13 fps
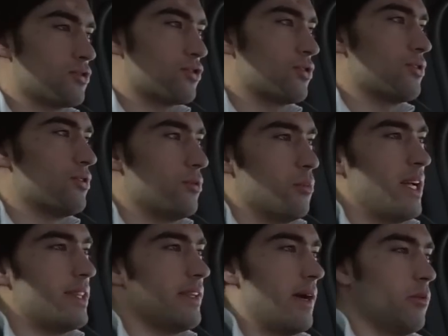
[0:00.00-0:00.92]
sure
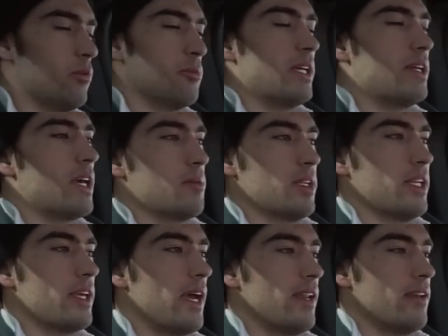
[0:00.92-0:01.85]
when that will be coming
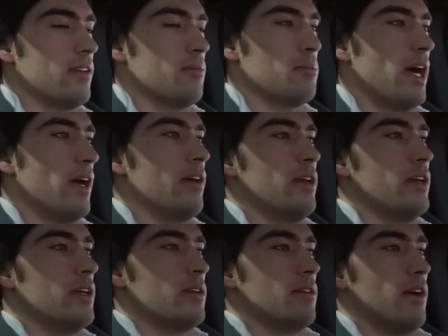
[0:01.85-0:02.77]
to Canada, but
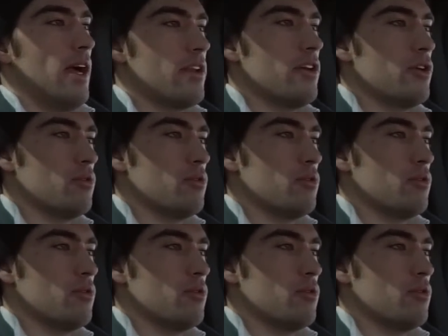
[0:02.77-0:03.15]
I know